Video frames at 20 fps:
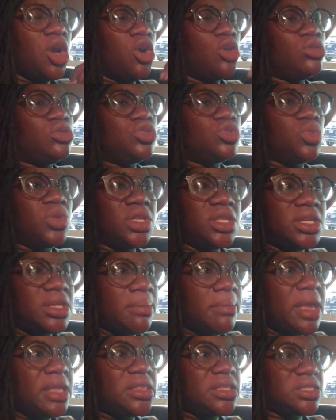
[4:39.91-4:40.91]
who's willing to
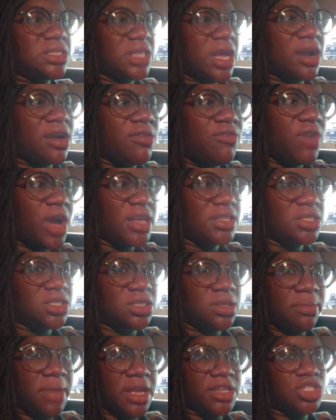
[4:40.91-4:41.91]
make the sacrifices
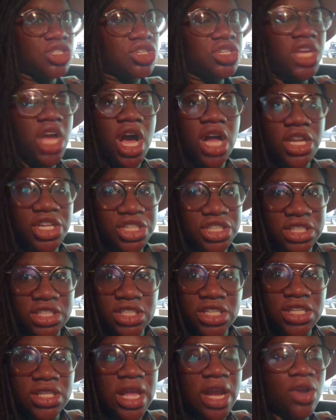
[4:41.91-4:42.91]
to make sure y'all are
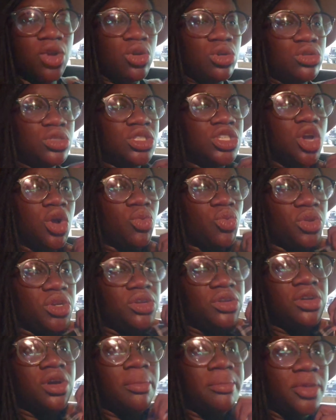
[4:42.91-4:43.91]
good, like who's your
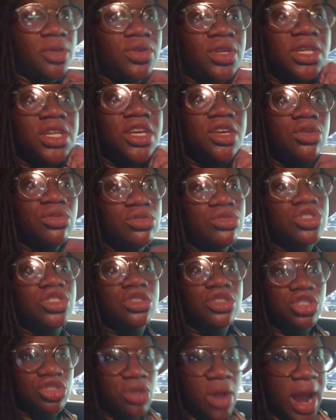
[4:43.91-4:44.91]
real community, who's
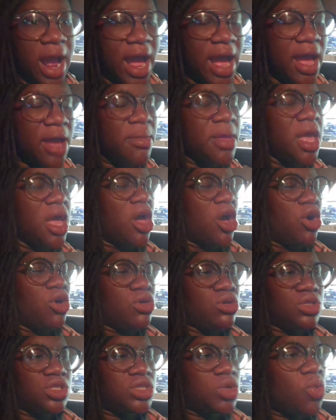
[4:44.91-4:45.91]
your tribe,
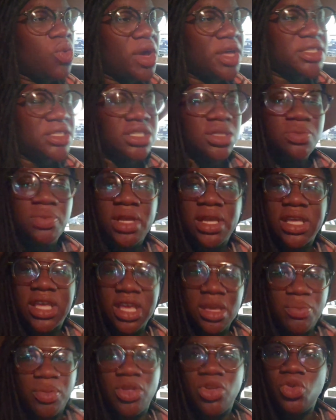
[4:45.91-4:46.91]
who's the ones that's been
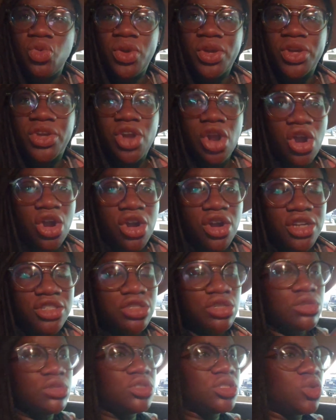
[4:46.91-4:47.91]
keeping you encouraged,
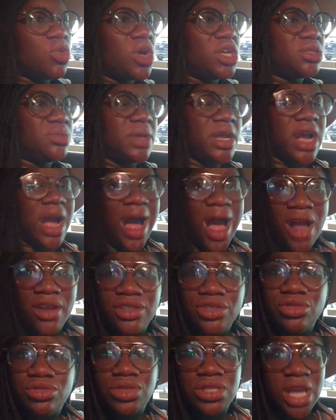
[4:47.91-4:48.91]
who's the ones been
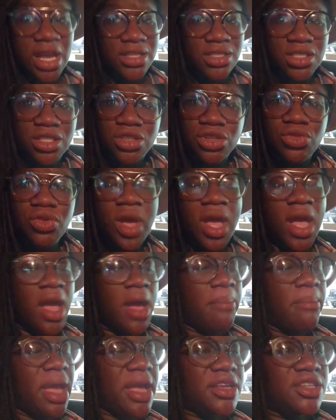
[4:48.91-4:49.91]
calling you, texting you,
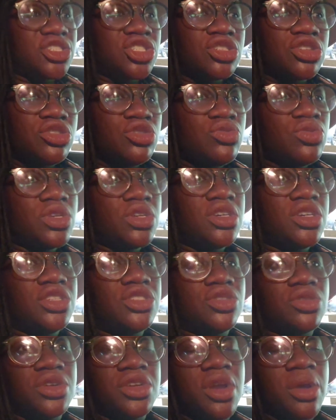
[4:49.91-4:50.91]
making sure you good
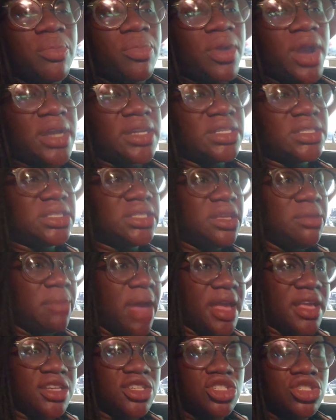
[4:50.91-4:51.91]
during your pregnancy,
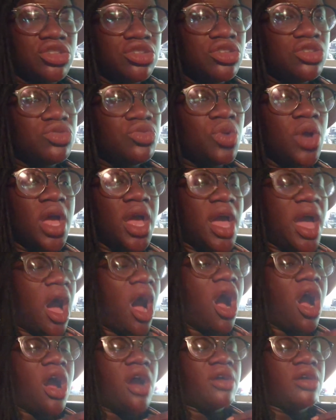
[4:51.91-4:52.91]
making sure you
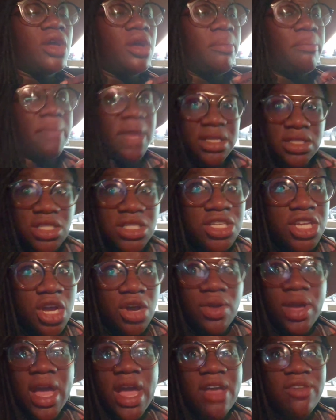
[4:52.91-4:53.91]
are mentally
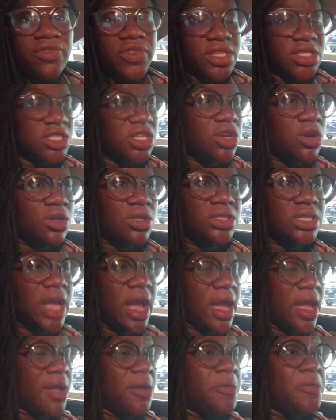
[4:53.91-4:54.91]
okay, physically
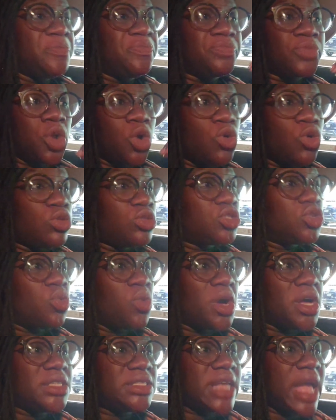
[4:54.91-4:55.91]
okay. Who's the
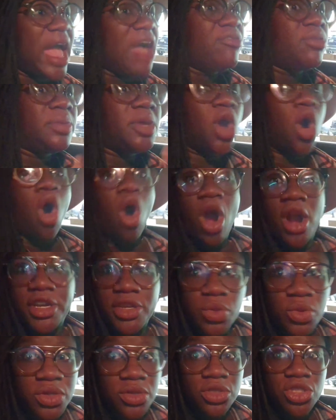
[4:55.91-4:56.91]
ones that haven't been
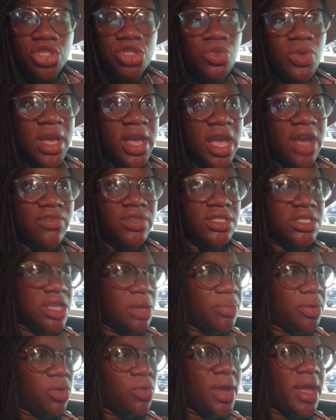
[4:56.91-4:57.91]
arguing with you at every
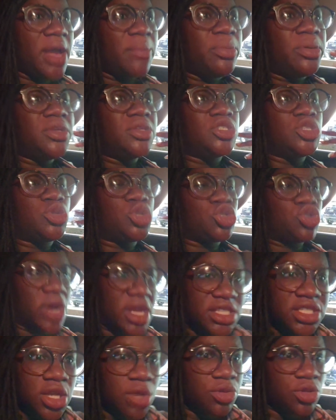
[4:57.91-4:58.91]
step of the way and putting
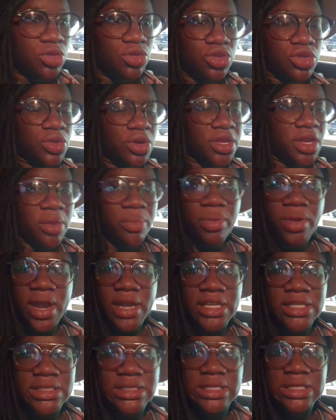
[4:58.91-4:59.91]
stress on you during your
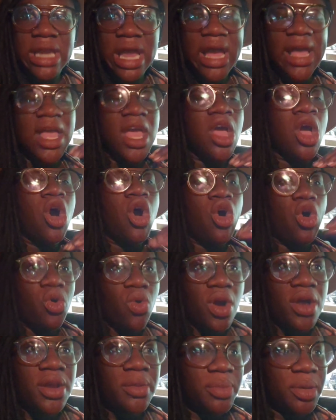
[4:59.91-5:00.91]
pregnancy? Like,
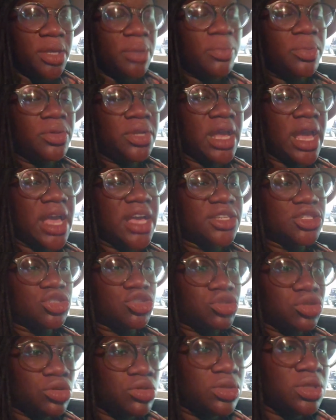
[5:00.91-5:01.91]
who are the people that has
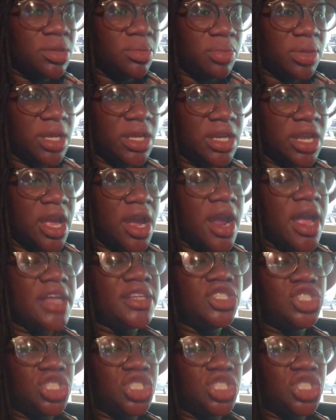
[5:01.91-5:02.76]
truly been there and